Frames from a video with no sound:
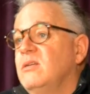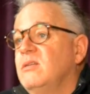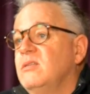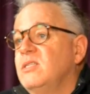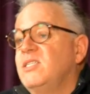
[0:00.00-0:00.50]

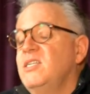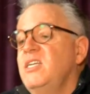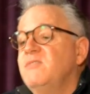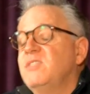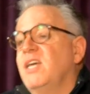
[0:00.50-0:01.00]
the city
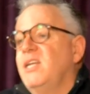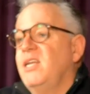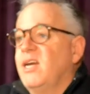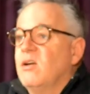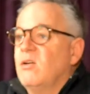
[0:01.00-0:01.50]
of San
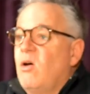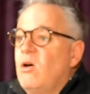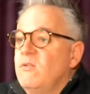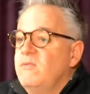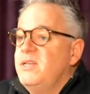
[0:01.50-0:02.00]
Diego,
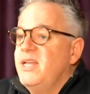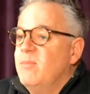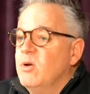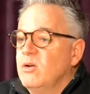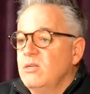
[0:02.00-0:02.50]
all of the
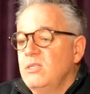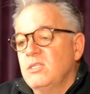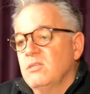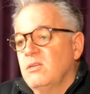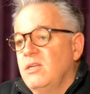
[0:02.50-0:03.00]

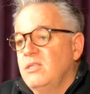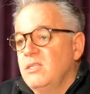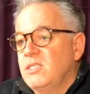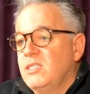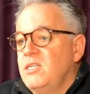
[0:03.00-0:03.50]
neighborhoods in
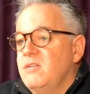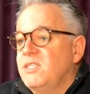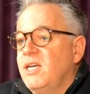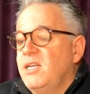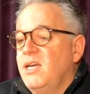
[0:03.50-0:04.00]
the city of
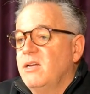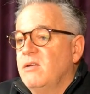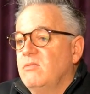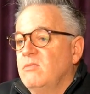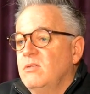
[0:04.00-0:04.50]
San
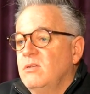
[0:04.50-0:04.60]
Diego,